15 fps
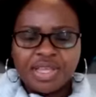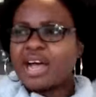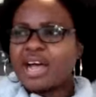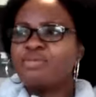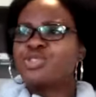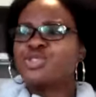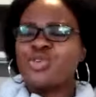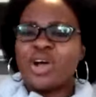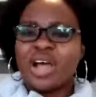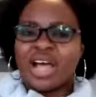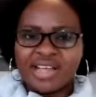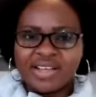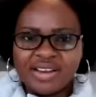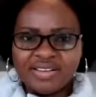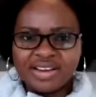I'm so
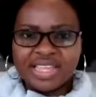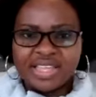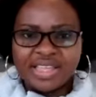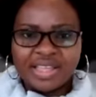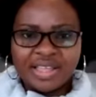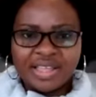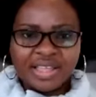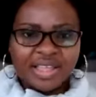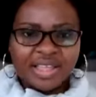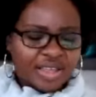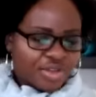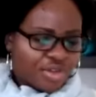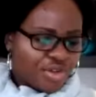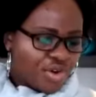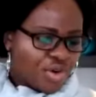angry.
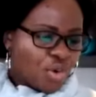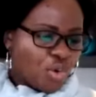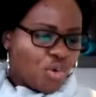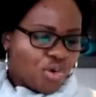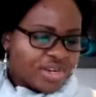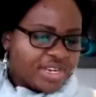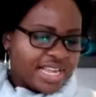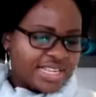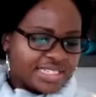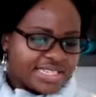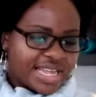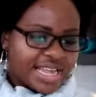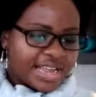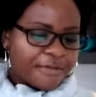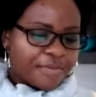You know, who does
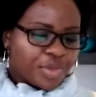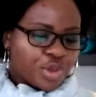that?